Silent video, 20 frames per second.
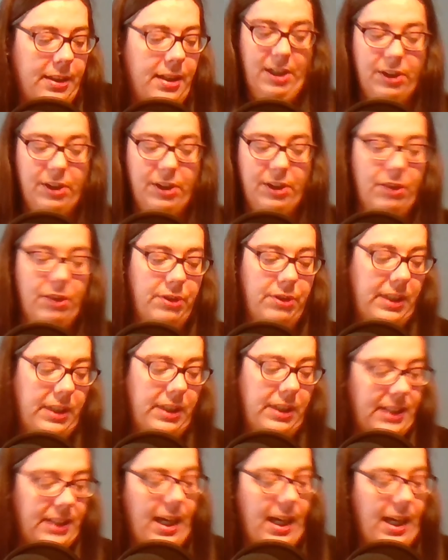
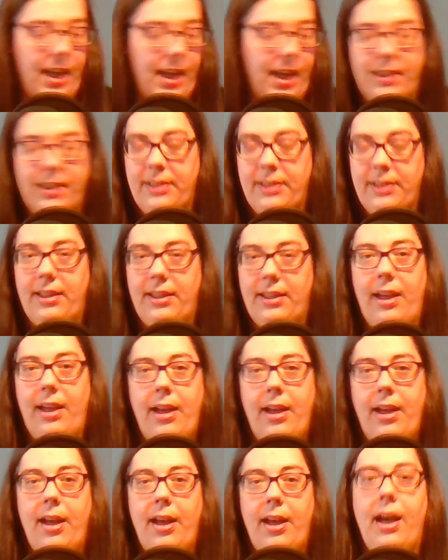countries as
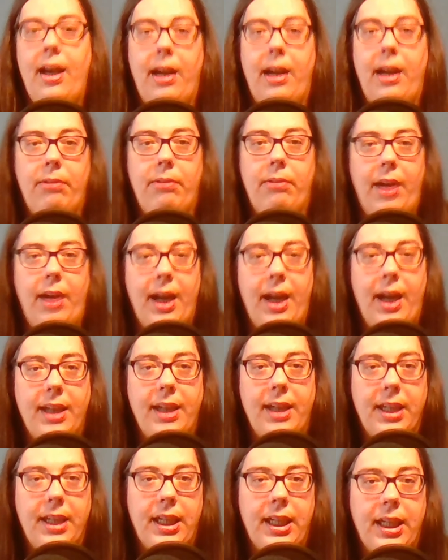
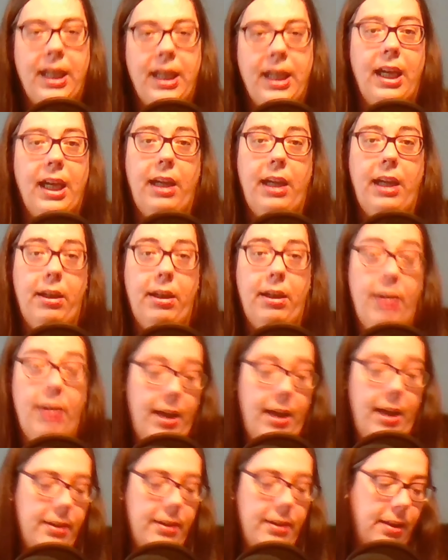Iraq,
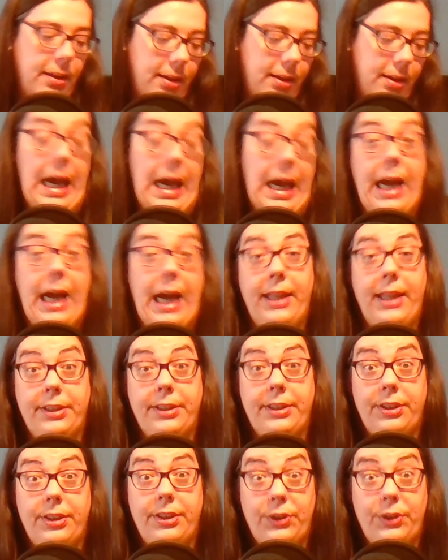Iran, and
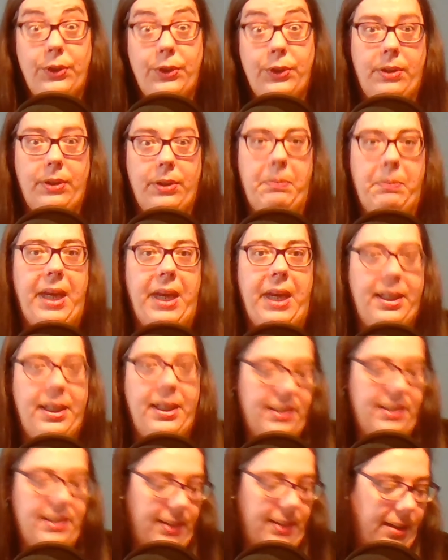
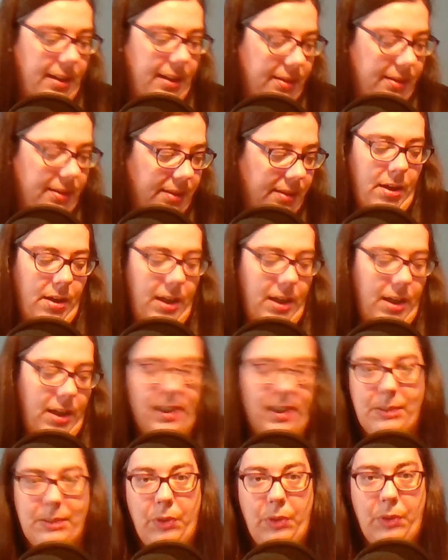Turkmenistan.
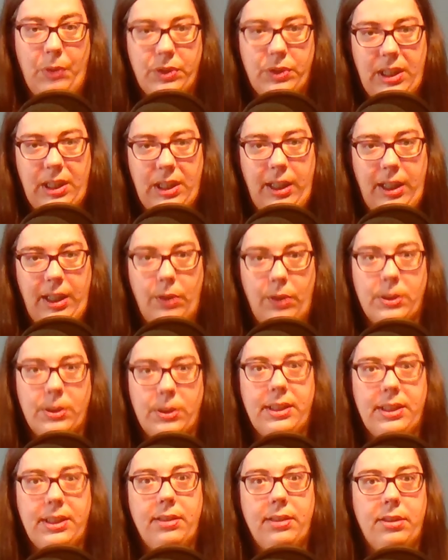It's mostly used
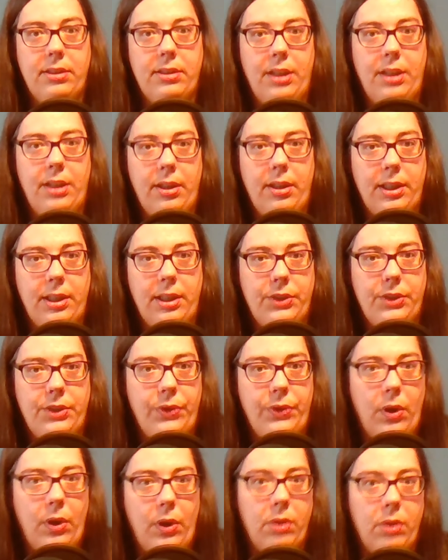in Turkish
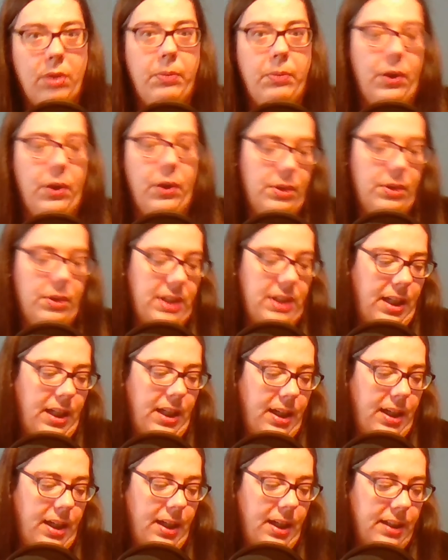folk
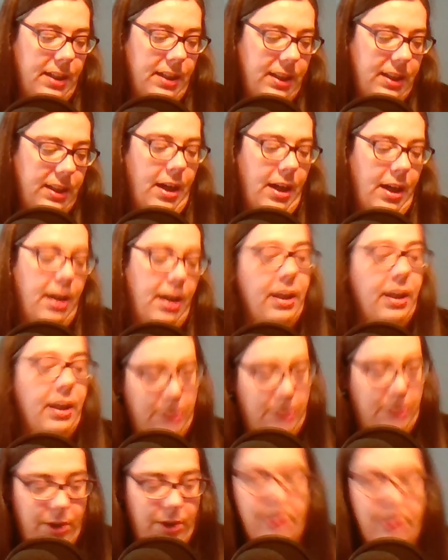music, in
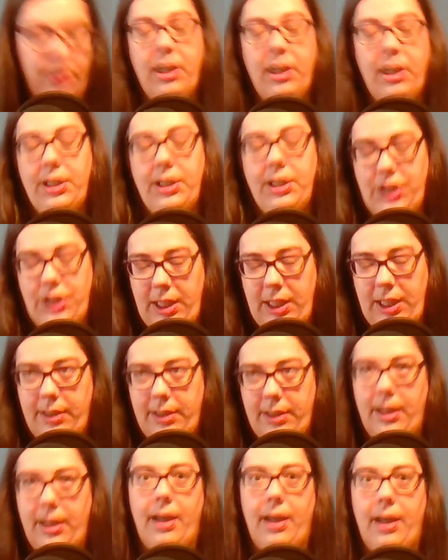Kurdish
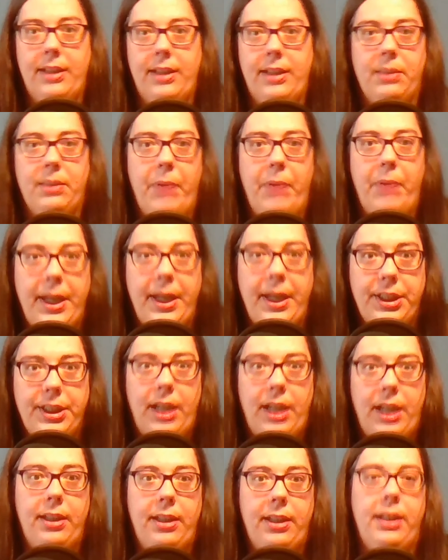and
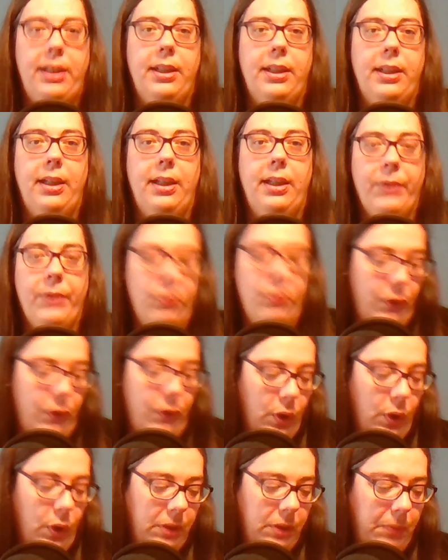Azerbaijani
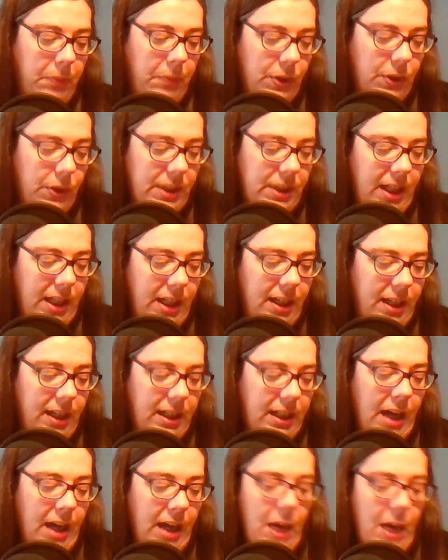folk music,
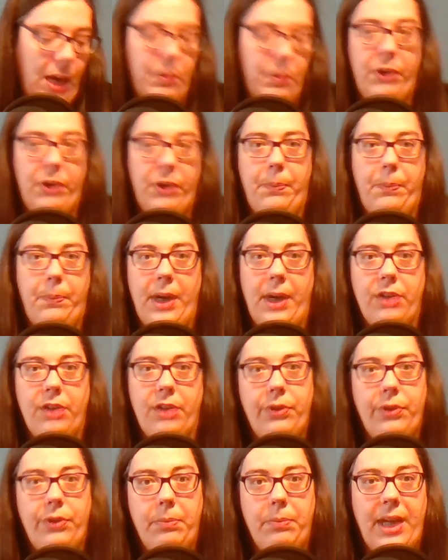but apart
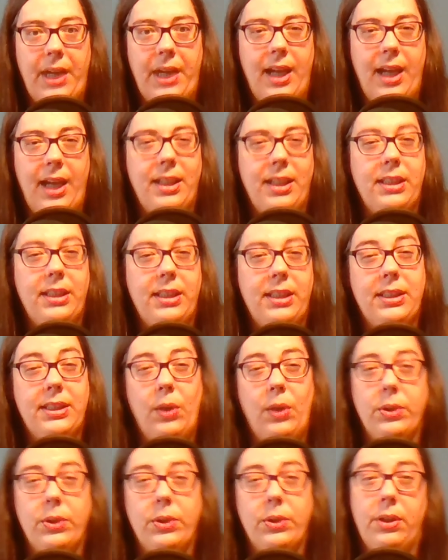from that, it is
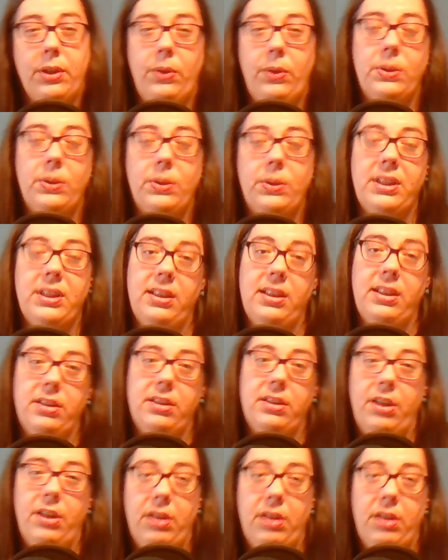also used in
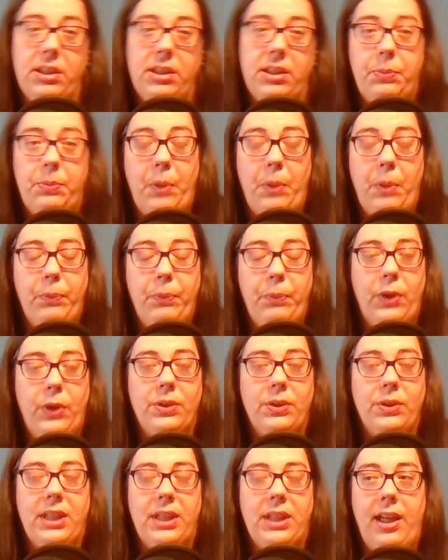Turkish pop
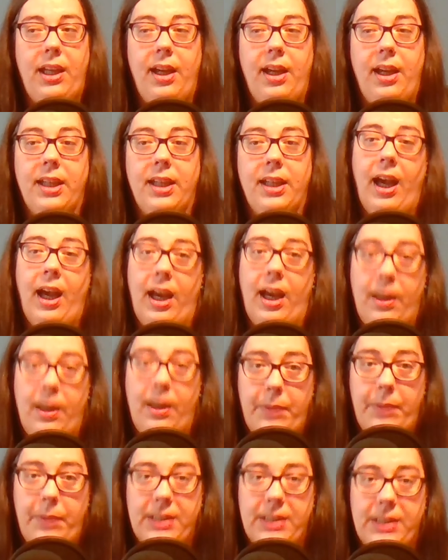music,
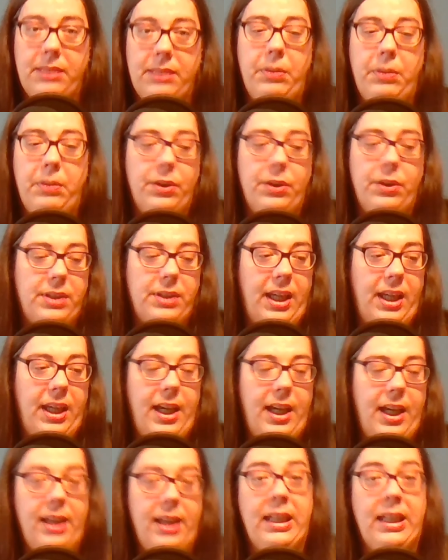Arabesk
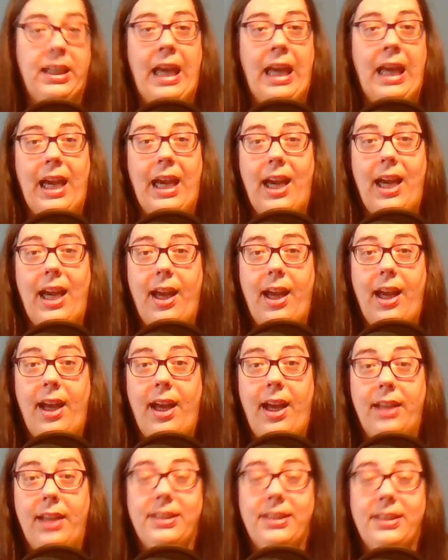music,
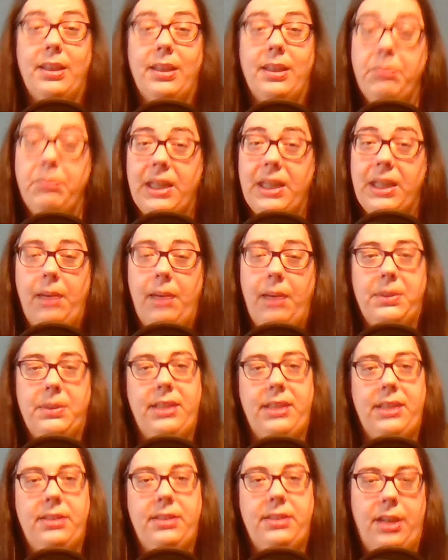and sometimes
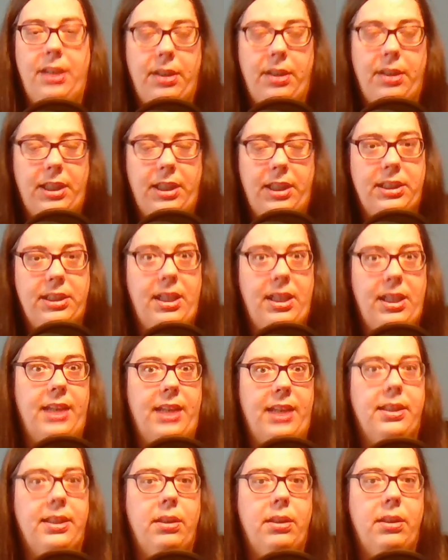in Turkish
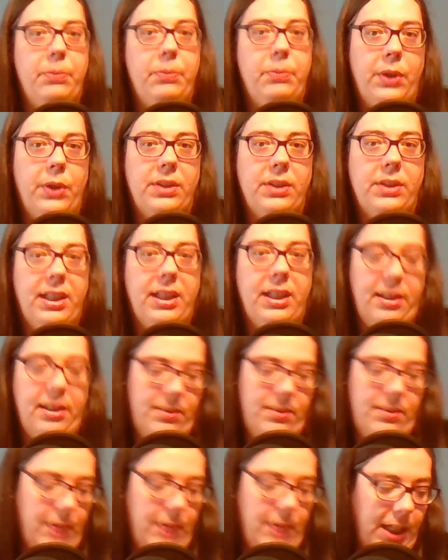classical music as
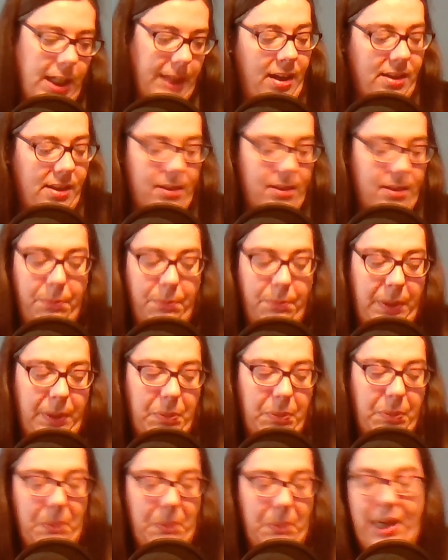well. Some
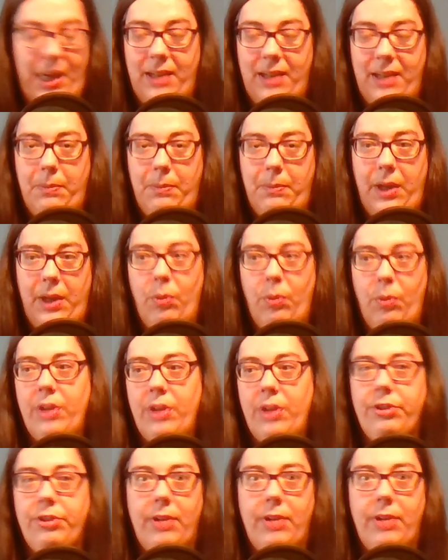people might be
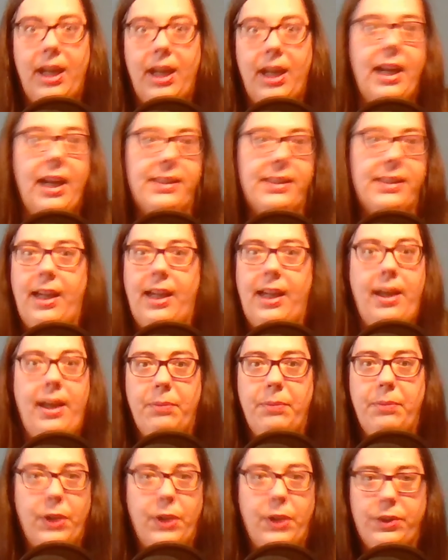wondering, as I
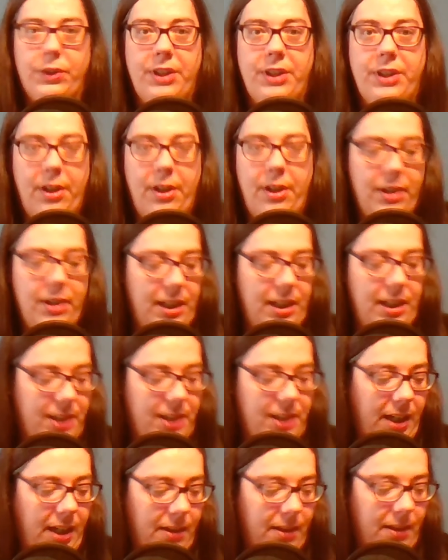am not Turkish,
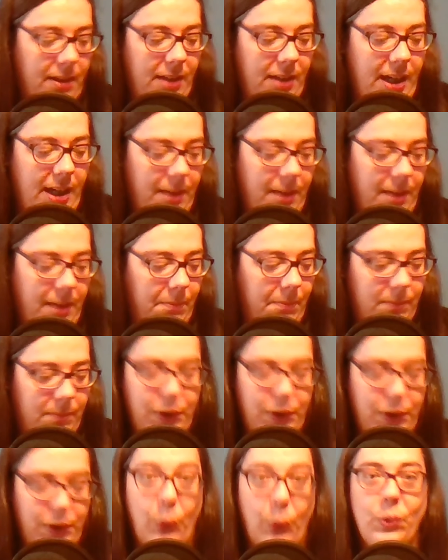
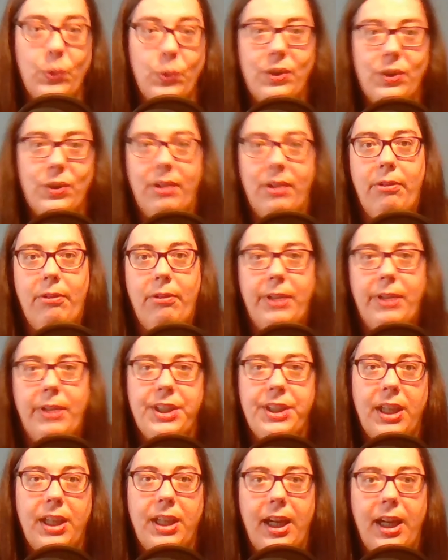don't
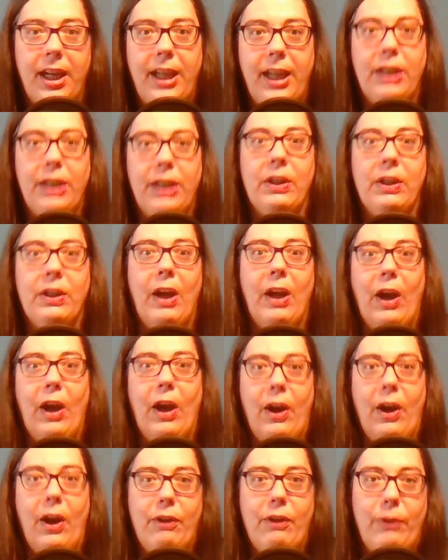originate
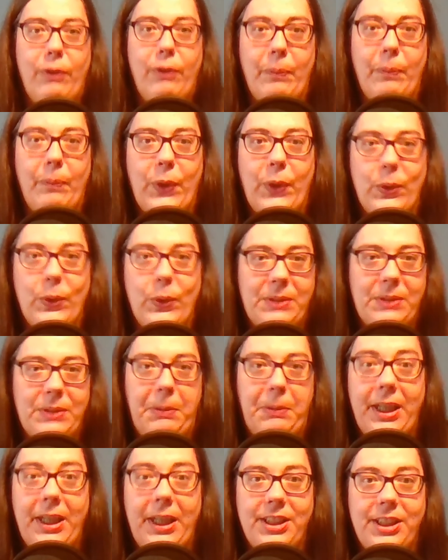from those
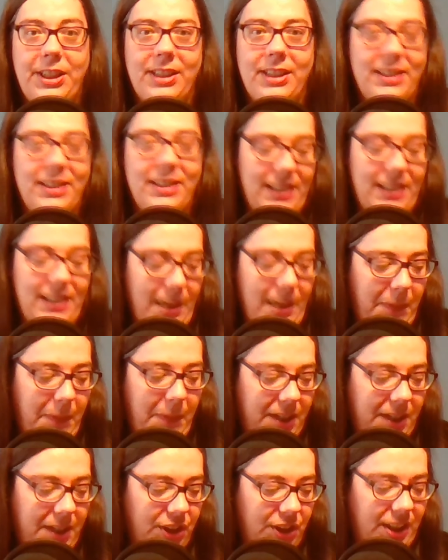regions I
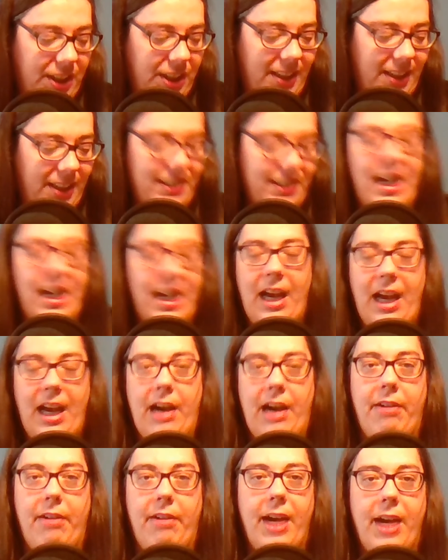mentioned,
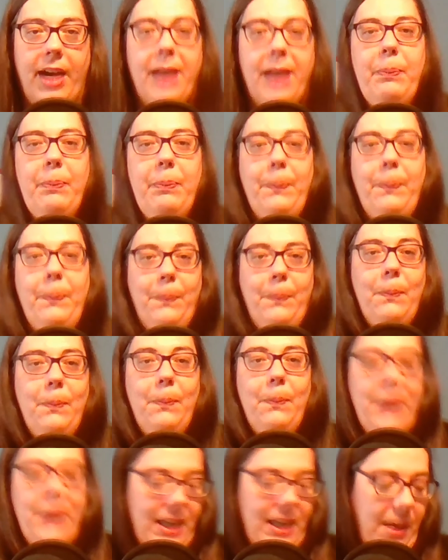how I
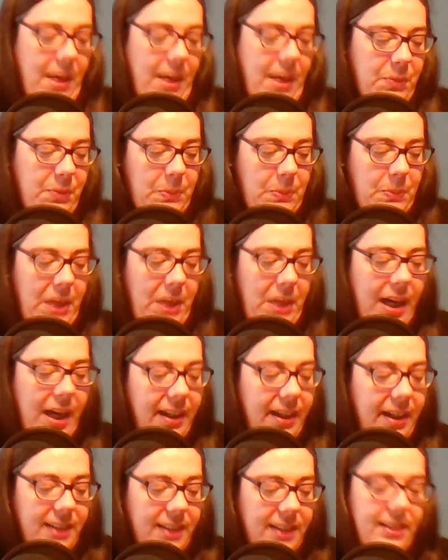became to play
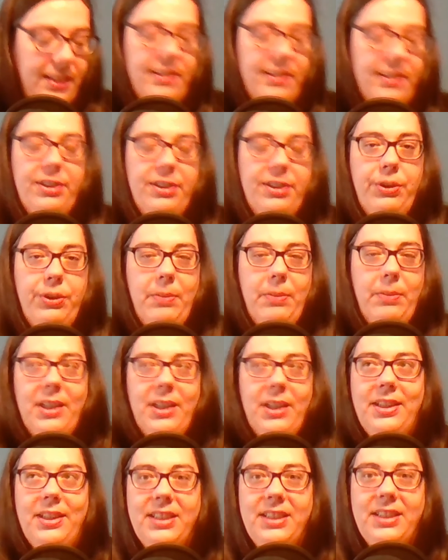this
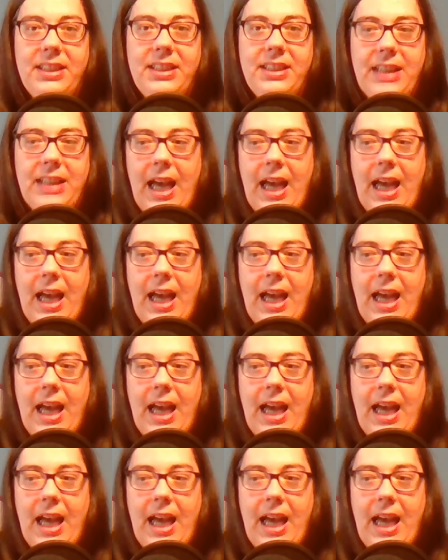instrument.